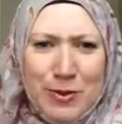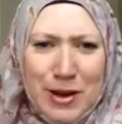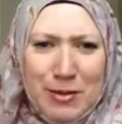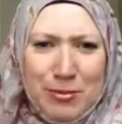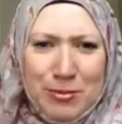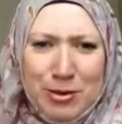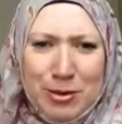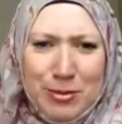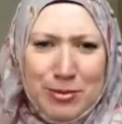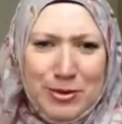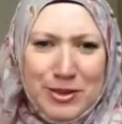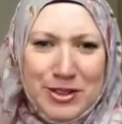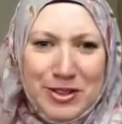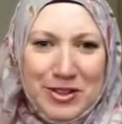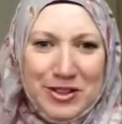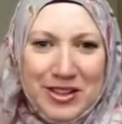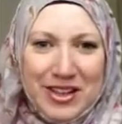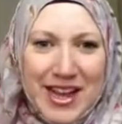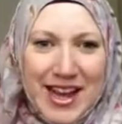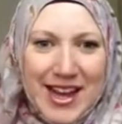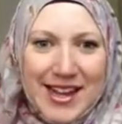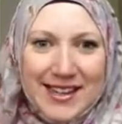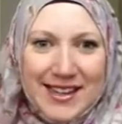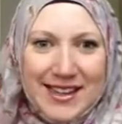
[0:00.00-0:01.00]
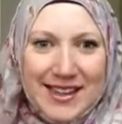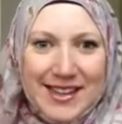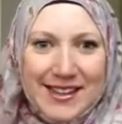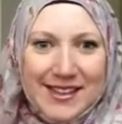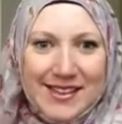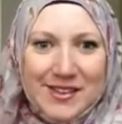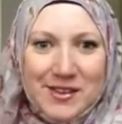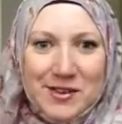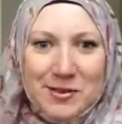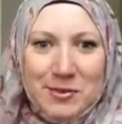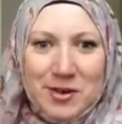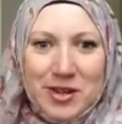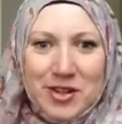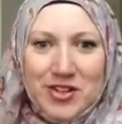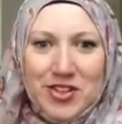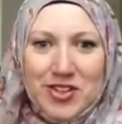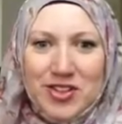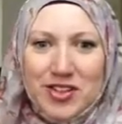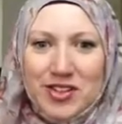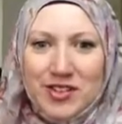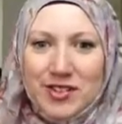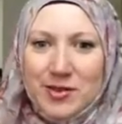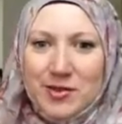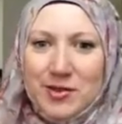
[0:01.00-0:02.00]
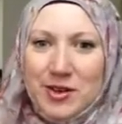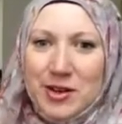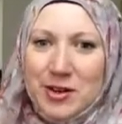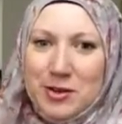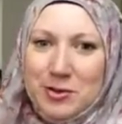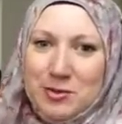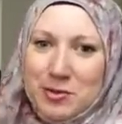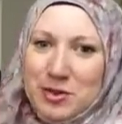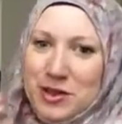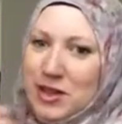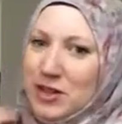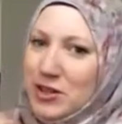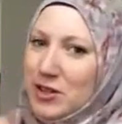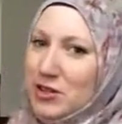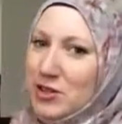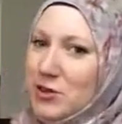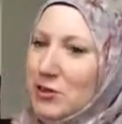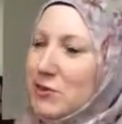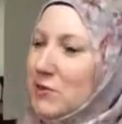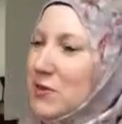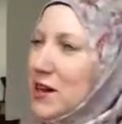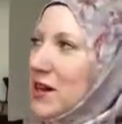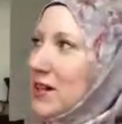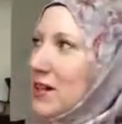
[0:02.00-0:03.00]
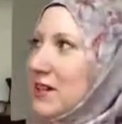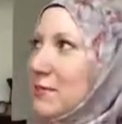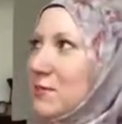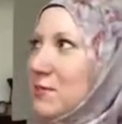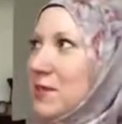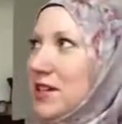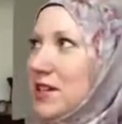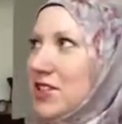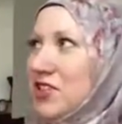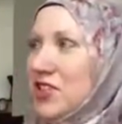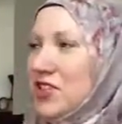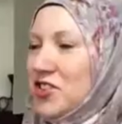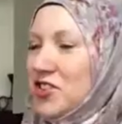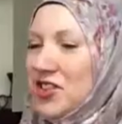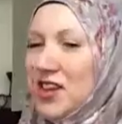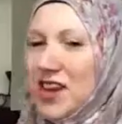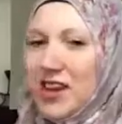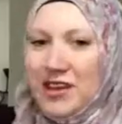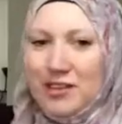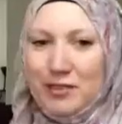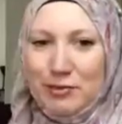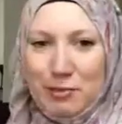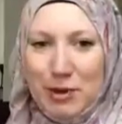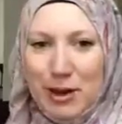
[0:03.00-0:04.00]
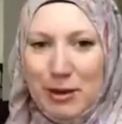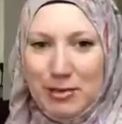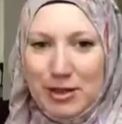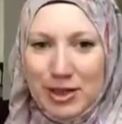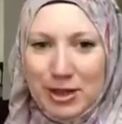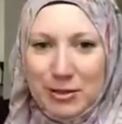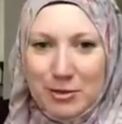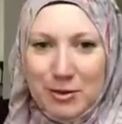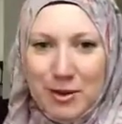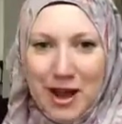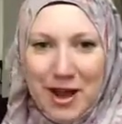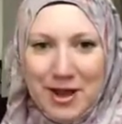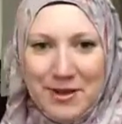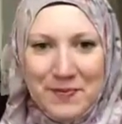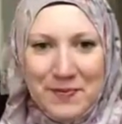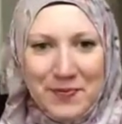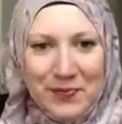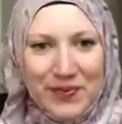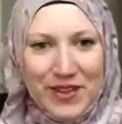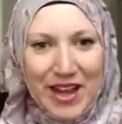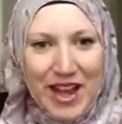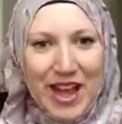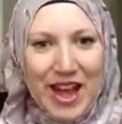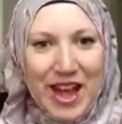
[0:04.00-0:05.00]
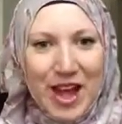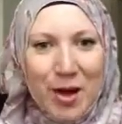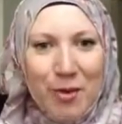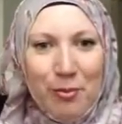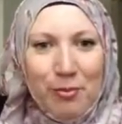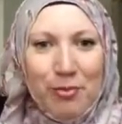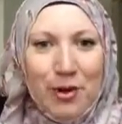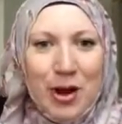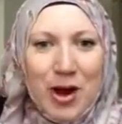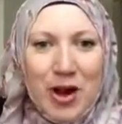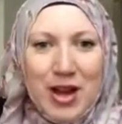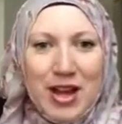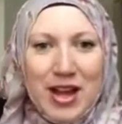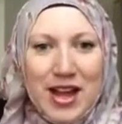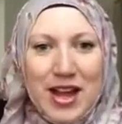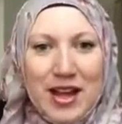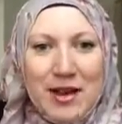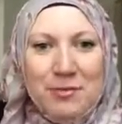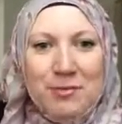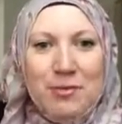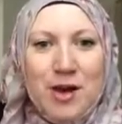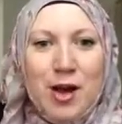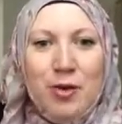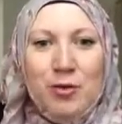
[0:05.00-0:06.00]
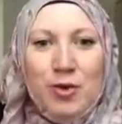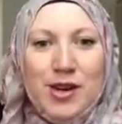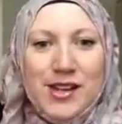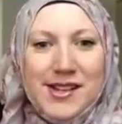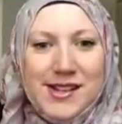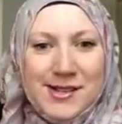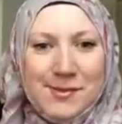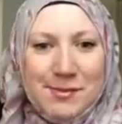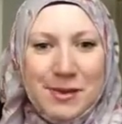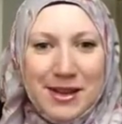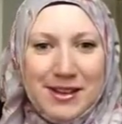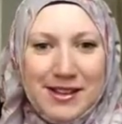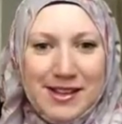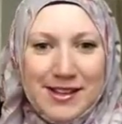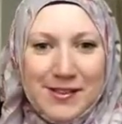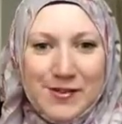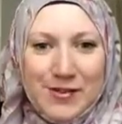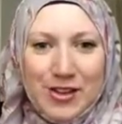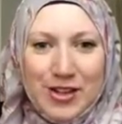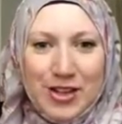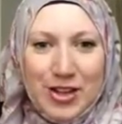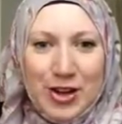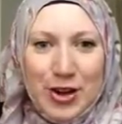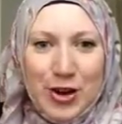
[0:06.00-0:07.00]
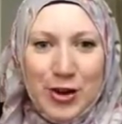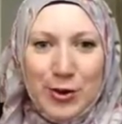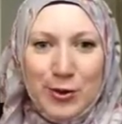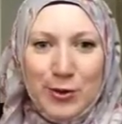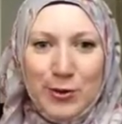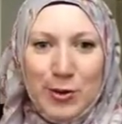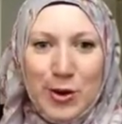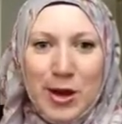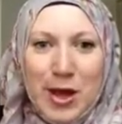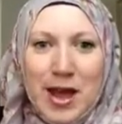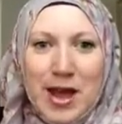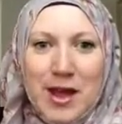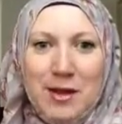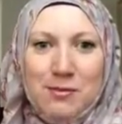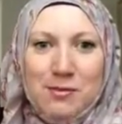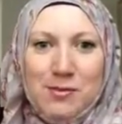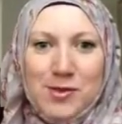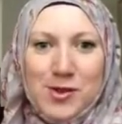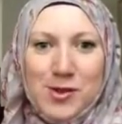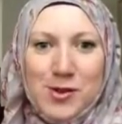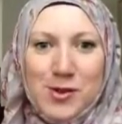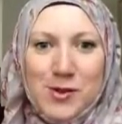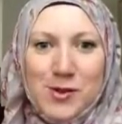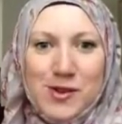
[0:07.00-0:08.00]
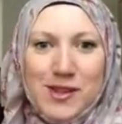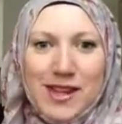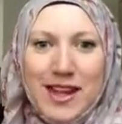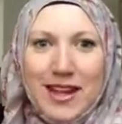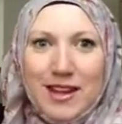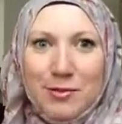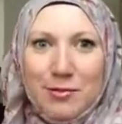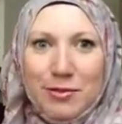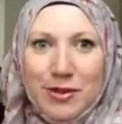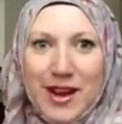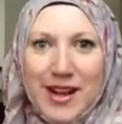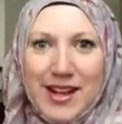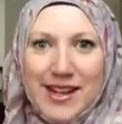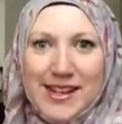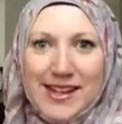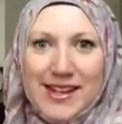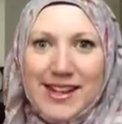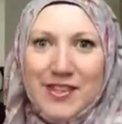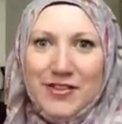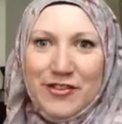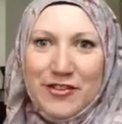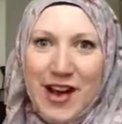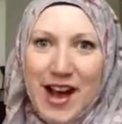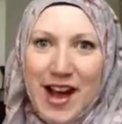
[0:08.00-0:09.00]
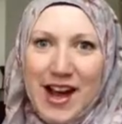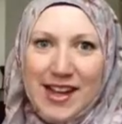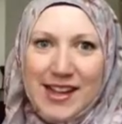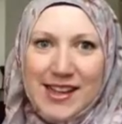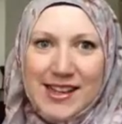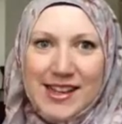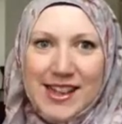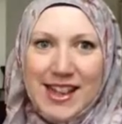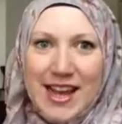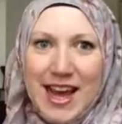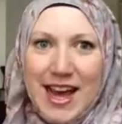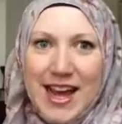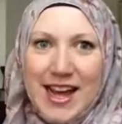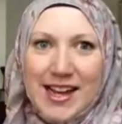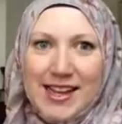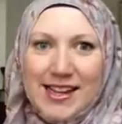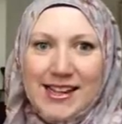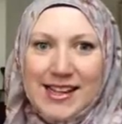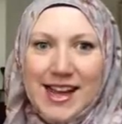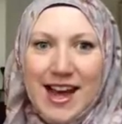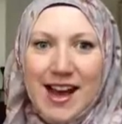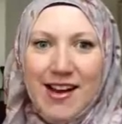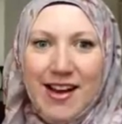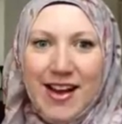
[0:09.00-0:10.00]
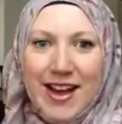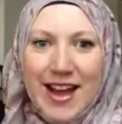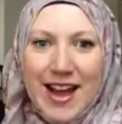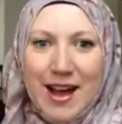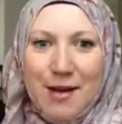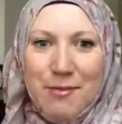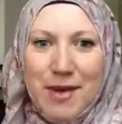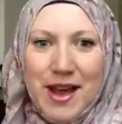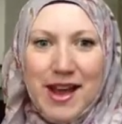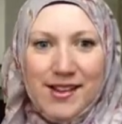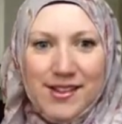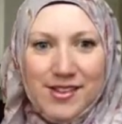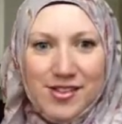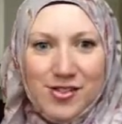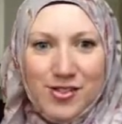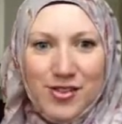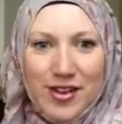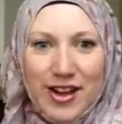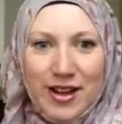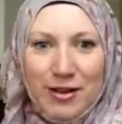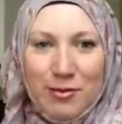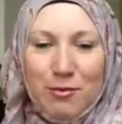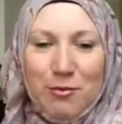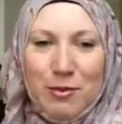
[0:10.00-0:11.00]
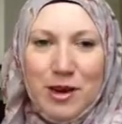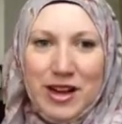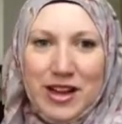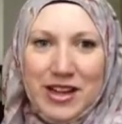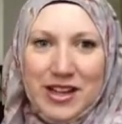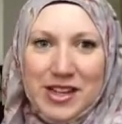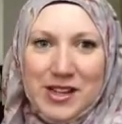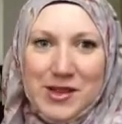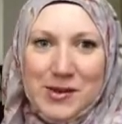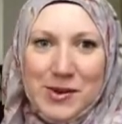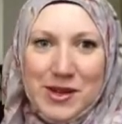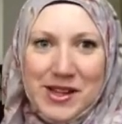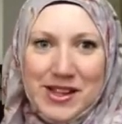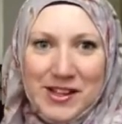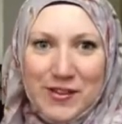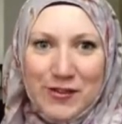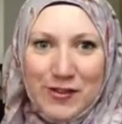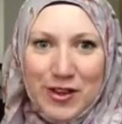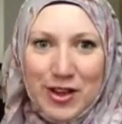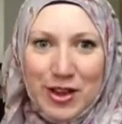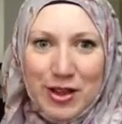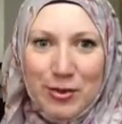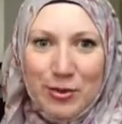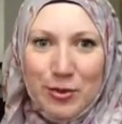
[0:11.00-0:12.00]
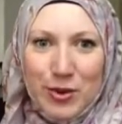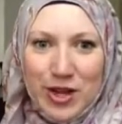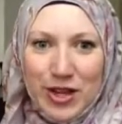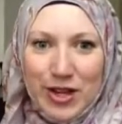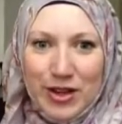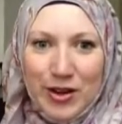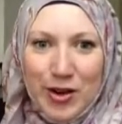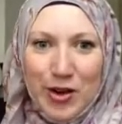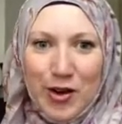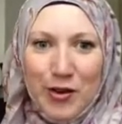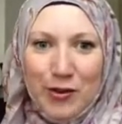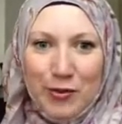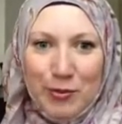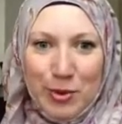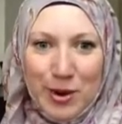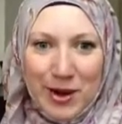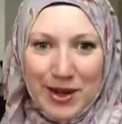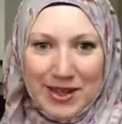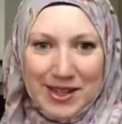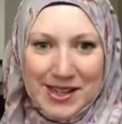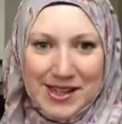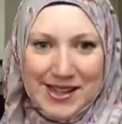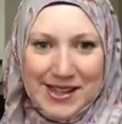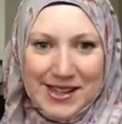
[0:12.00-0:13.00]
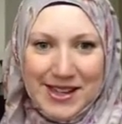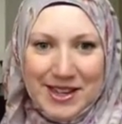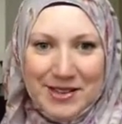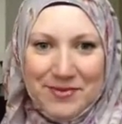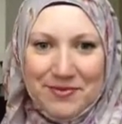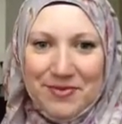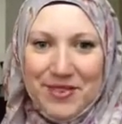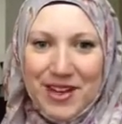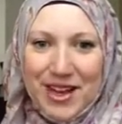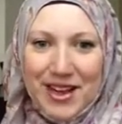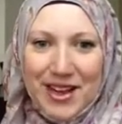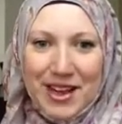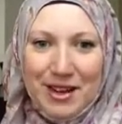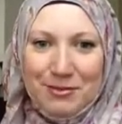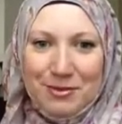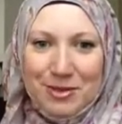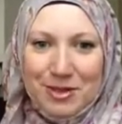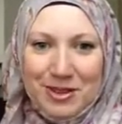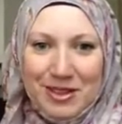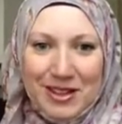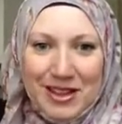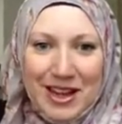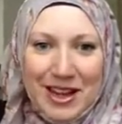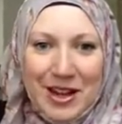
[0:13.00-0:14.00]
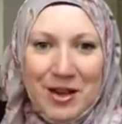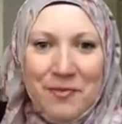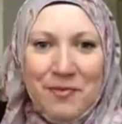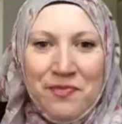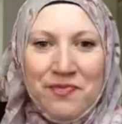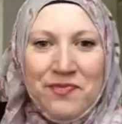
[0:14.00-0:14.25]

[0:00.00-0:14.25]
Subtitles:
probably not going to edit this too much, so I hope that you don't mind me just kind of babbling away. But I wanted to make this video to celebrate the fact that I am entering my 25th week of pregnancy, alhamdulillah.